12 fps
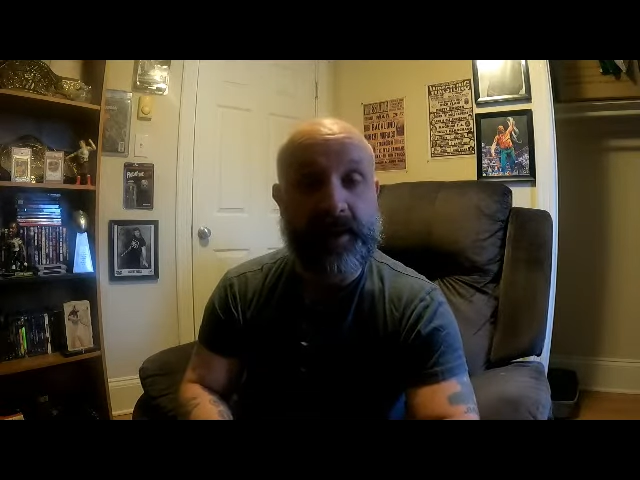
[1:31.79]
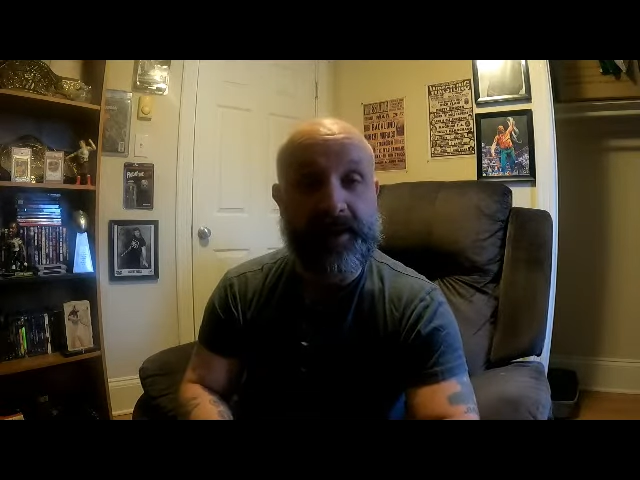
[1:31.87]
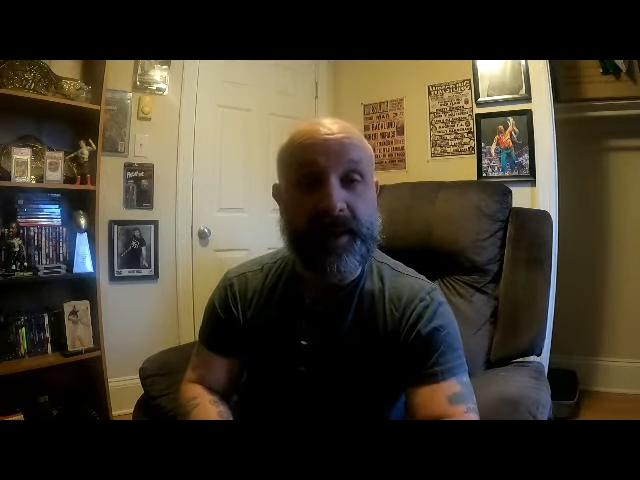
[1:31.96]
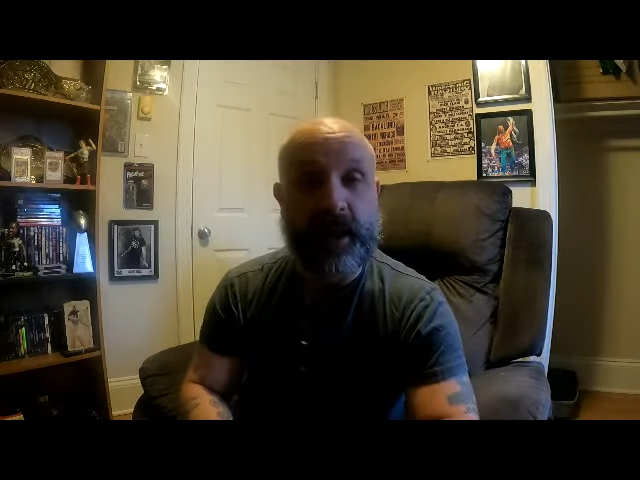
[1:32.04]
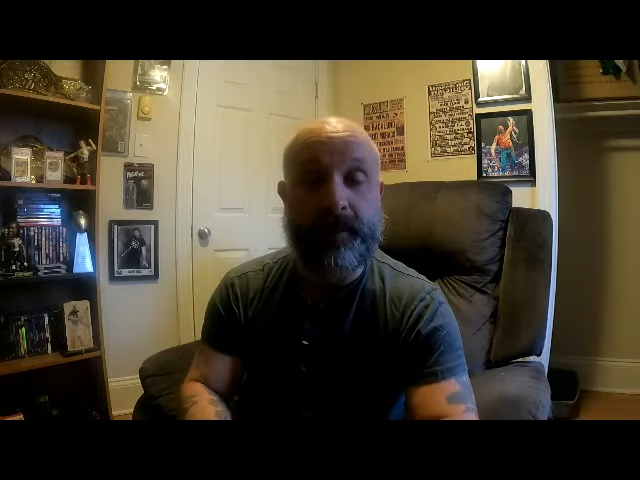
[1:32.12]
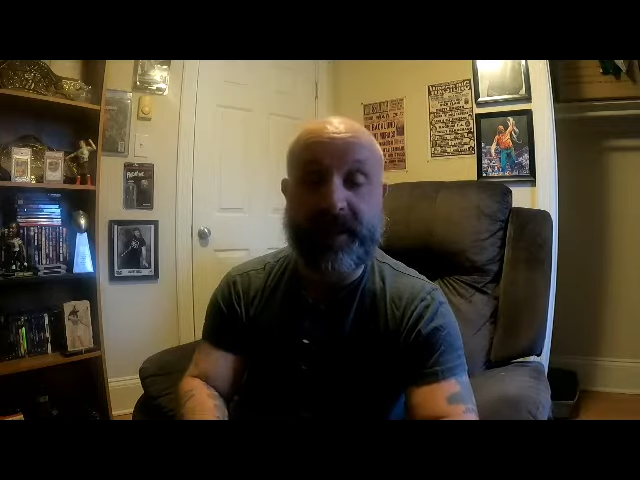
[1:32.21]

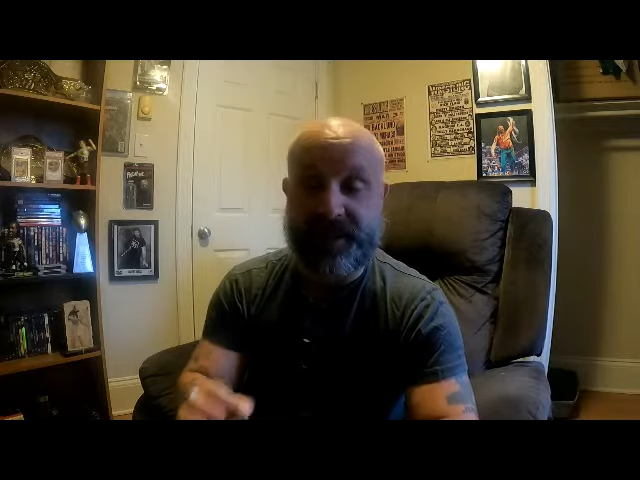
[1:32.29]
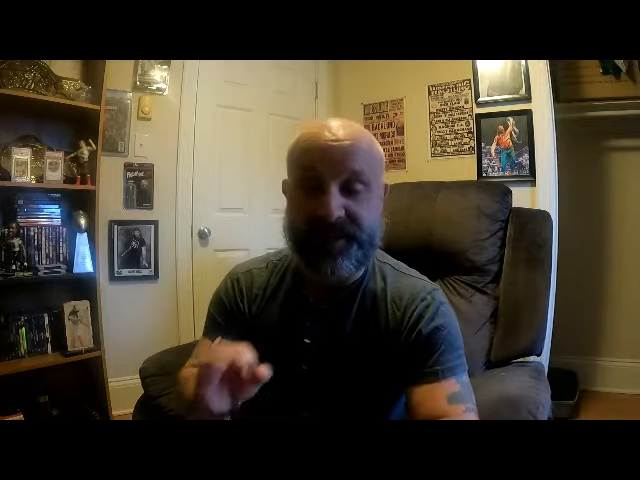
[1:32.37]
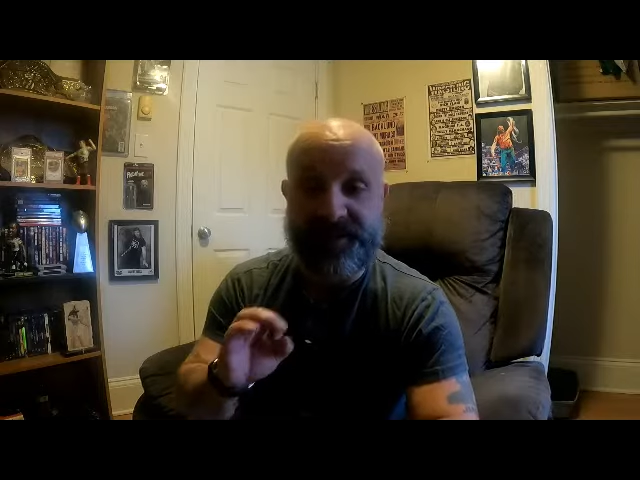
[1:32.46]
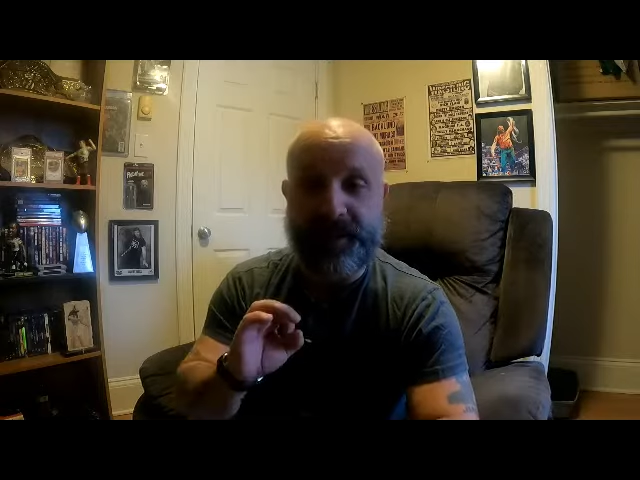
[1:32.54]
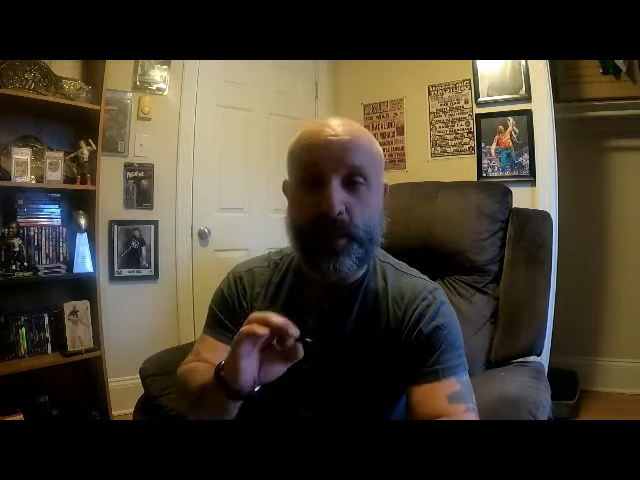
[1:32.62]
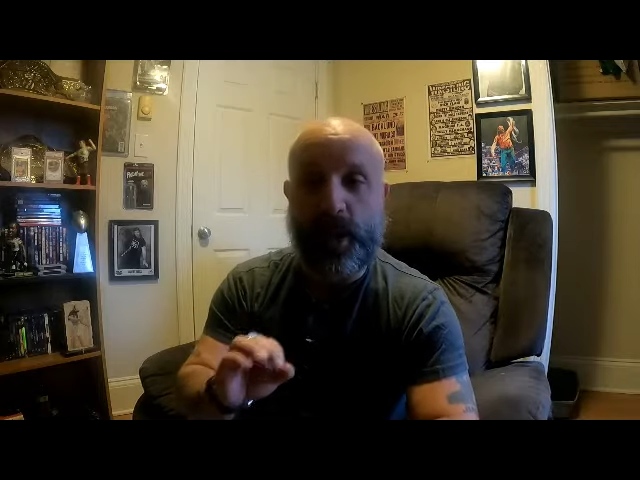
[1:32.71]
cigar because
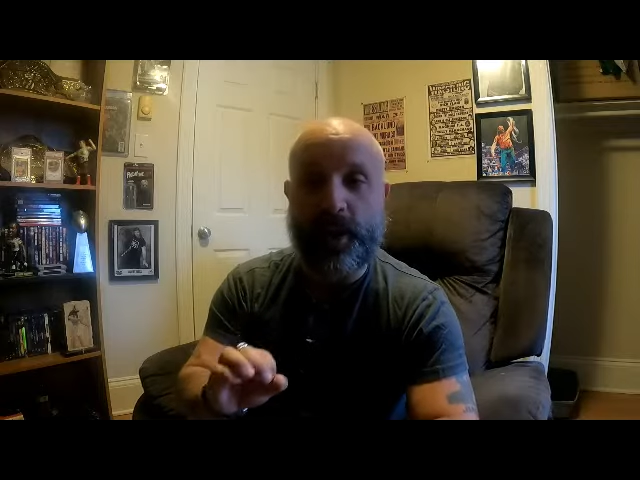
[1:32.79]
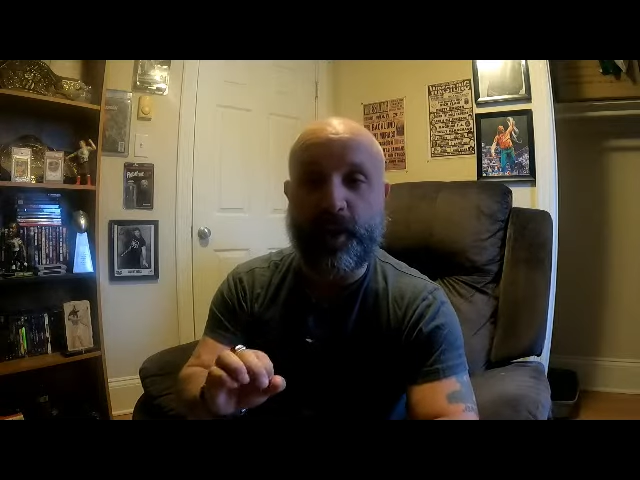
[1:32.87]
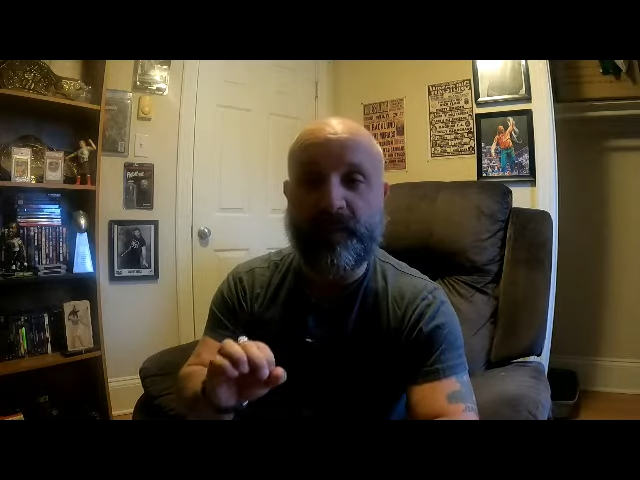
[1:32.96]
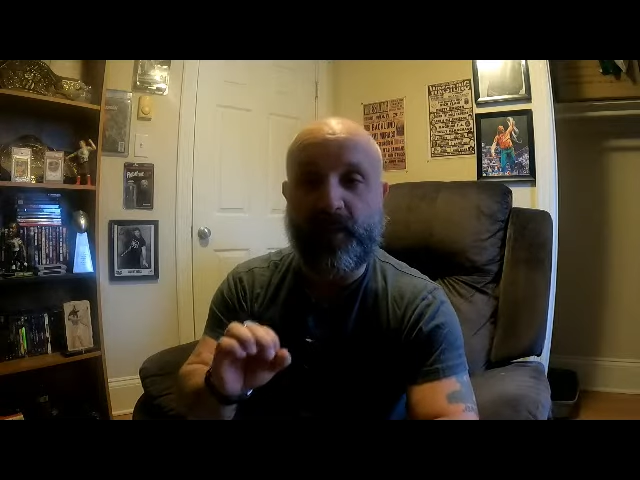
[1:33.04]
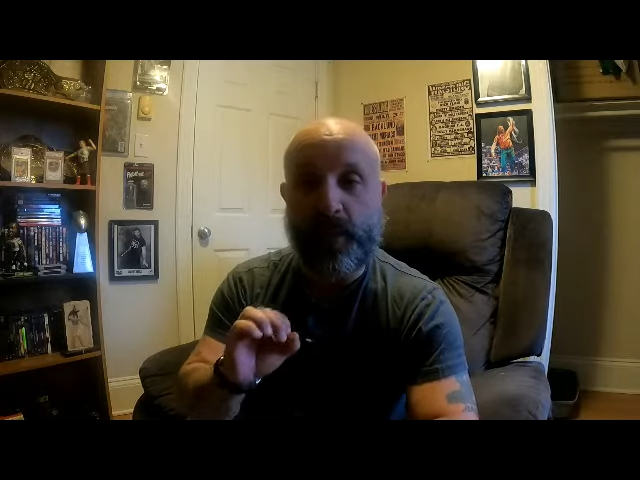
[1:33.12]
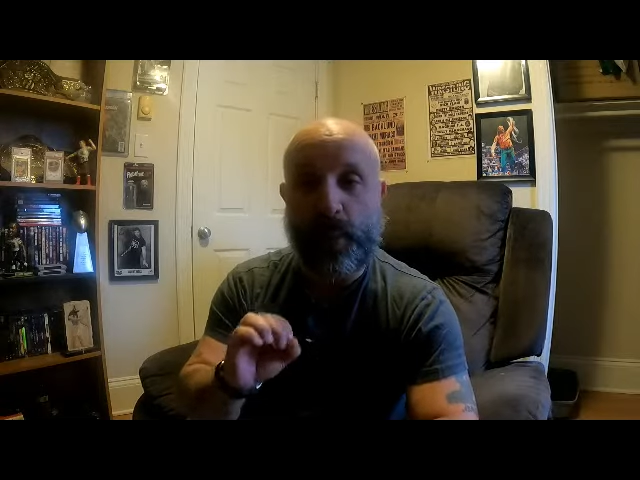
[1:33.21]
it's a
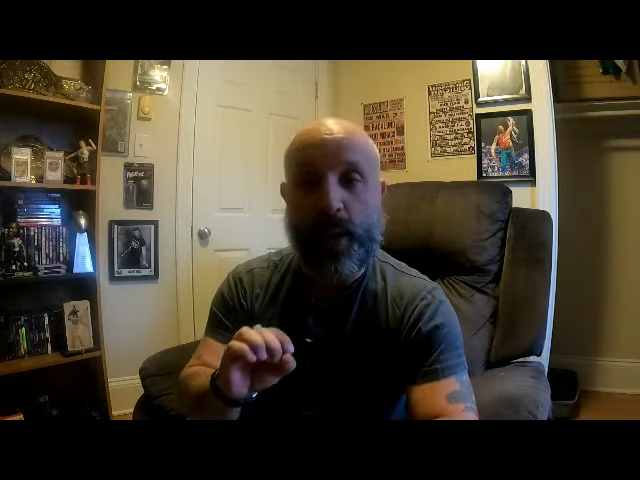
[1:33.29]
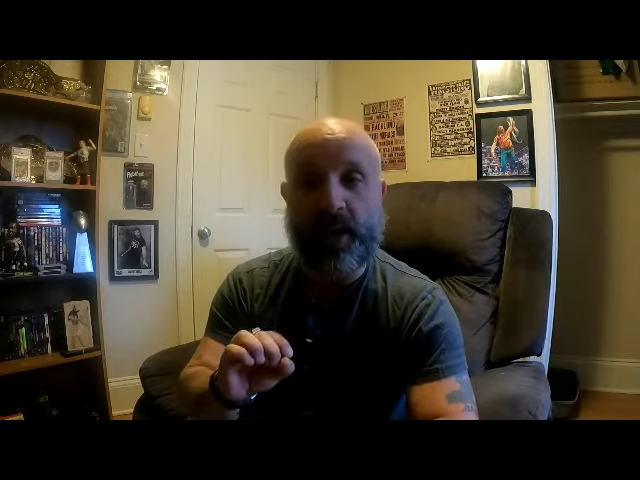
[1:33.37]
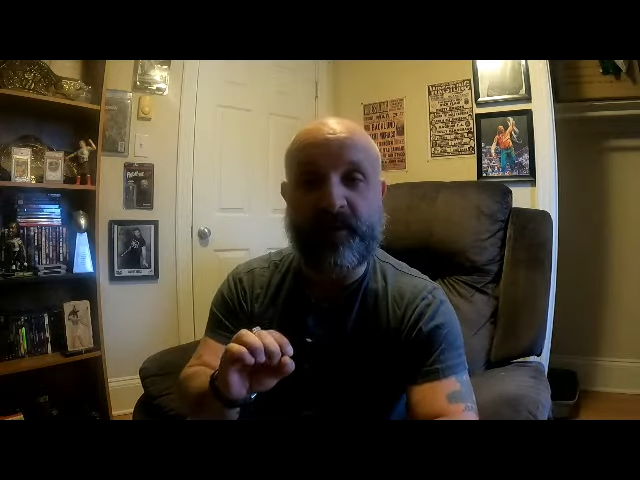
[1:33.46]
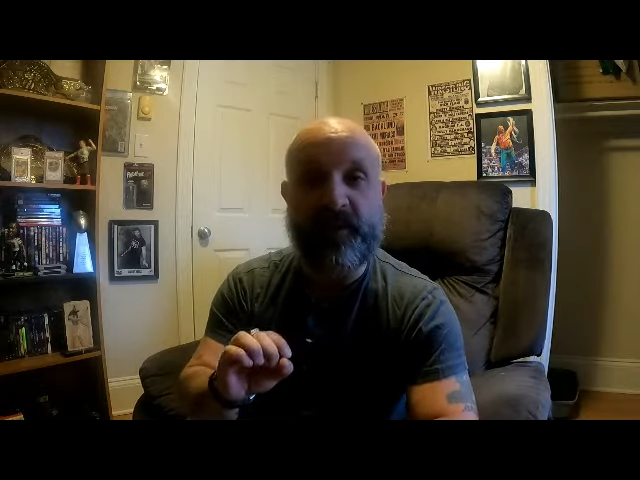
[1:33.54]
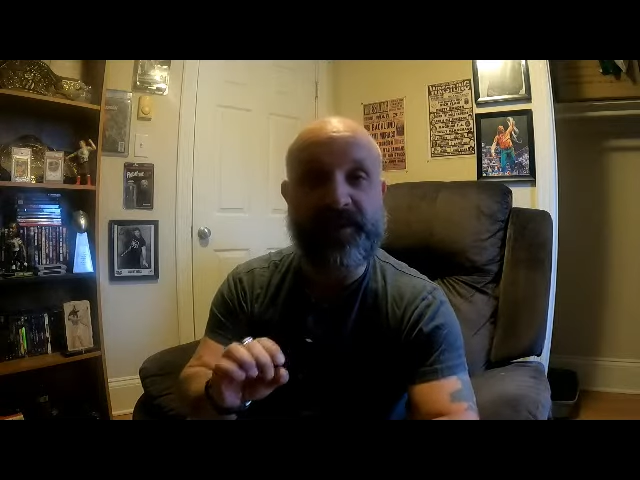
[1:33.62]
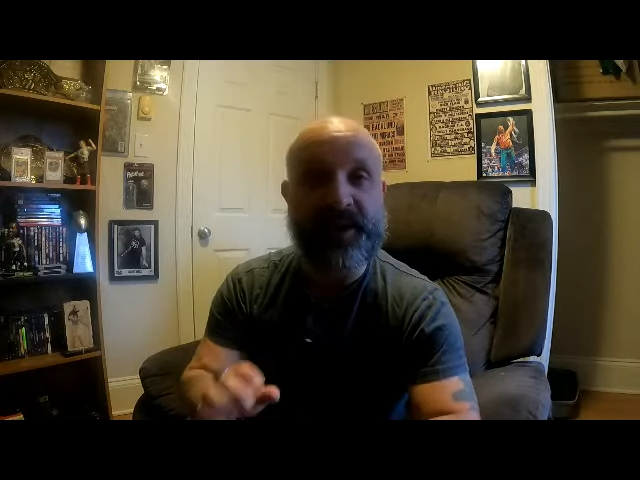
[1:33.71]

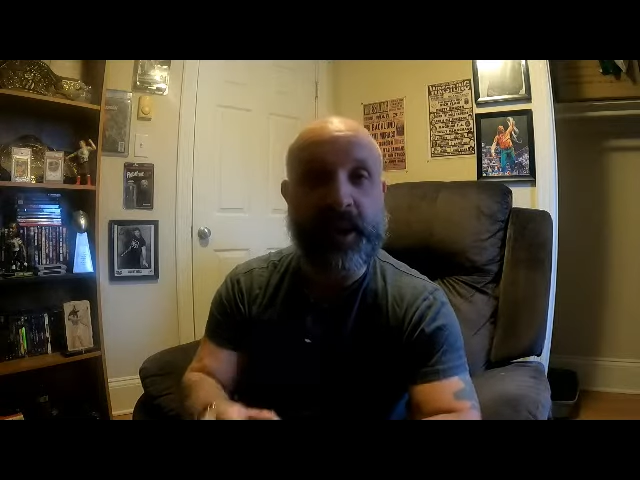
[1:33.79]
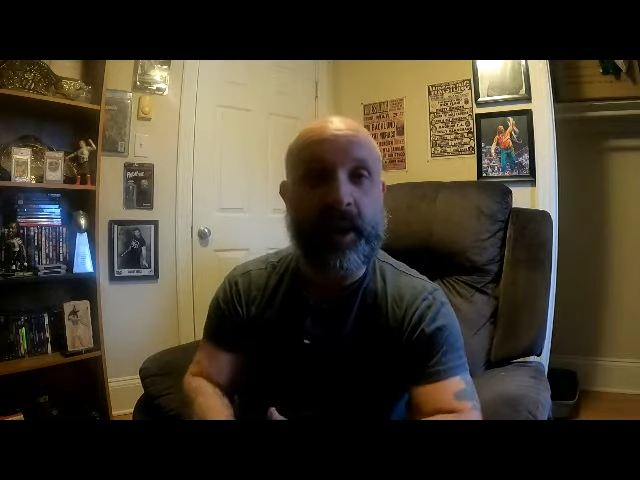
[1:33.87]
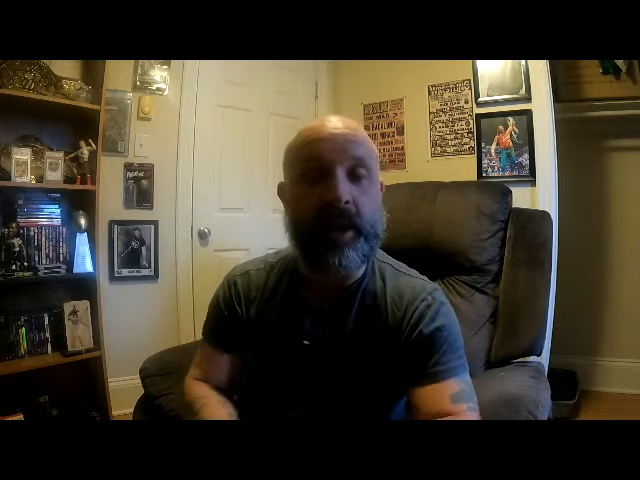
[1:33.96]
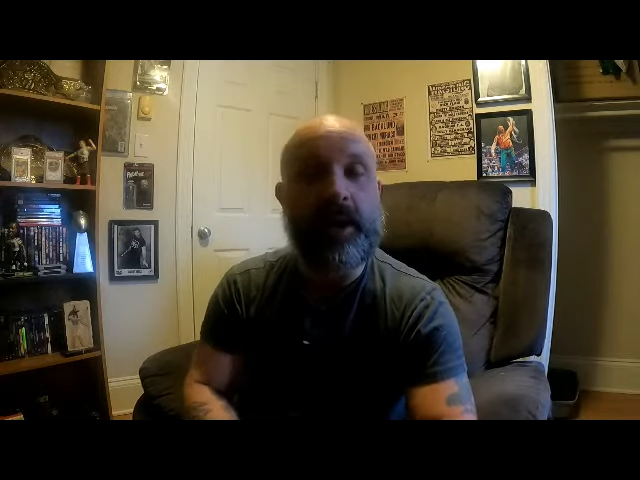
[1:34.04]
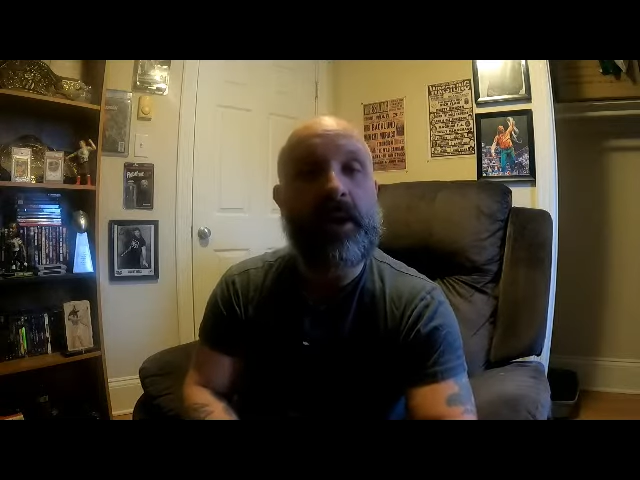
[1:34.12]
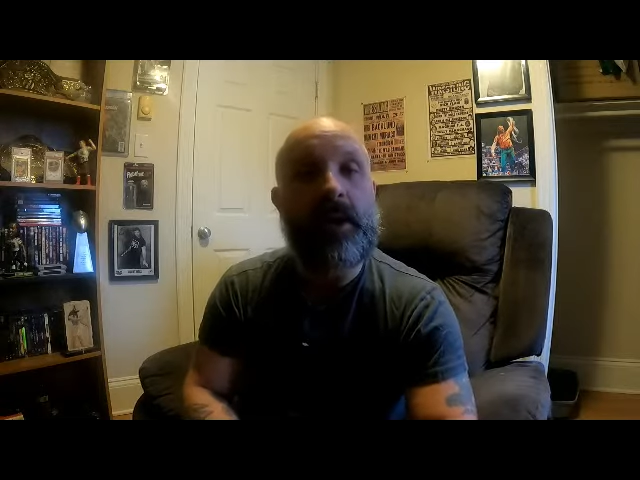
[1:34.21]
wonderful
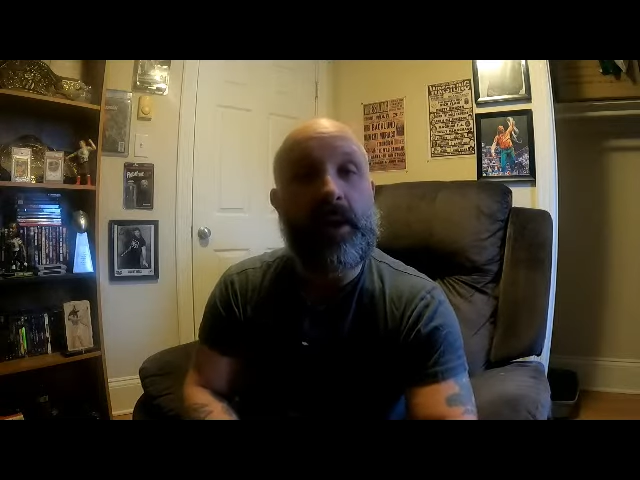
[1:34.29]
cigar.